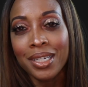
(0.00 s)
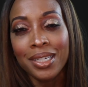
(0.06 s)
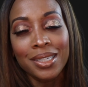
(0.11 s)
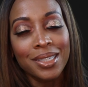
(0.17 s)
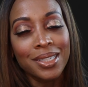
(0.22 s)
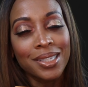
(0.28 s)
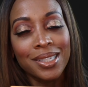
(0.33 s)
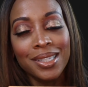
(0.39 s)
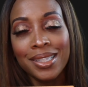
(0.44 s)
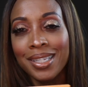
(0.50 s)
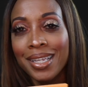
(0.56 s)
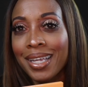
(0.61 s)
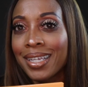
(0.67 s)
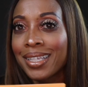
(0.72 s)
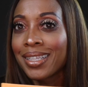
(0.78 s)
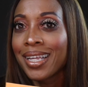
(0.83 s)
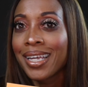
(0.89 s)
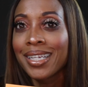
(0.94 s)
because
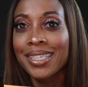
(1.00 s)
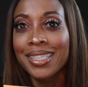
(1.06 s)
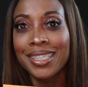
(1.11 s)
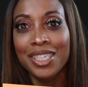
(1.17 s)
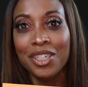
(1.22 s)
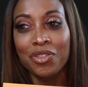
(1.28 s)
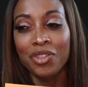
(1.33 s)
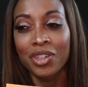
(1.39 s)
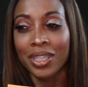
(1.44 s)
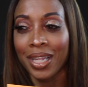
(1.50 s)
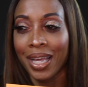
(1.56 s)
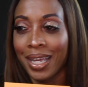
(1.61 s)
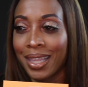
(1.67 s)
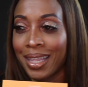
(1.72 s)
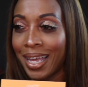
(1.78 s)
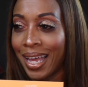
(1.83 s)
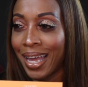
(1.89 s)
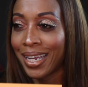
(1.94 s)
LA is different
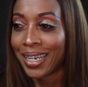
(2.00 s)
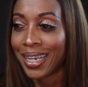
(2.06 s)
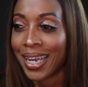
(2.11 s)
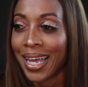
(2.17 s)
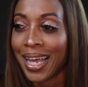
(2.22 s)
like that.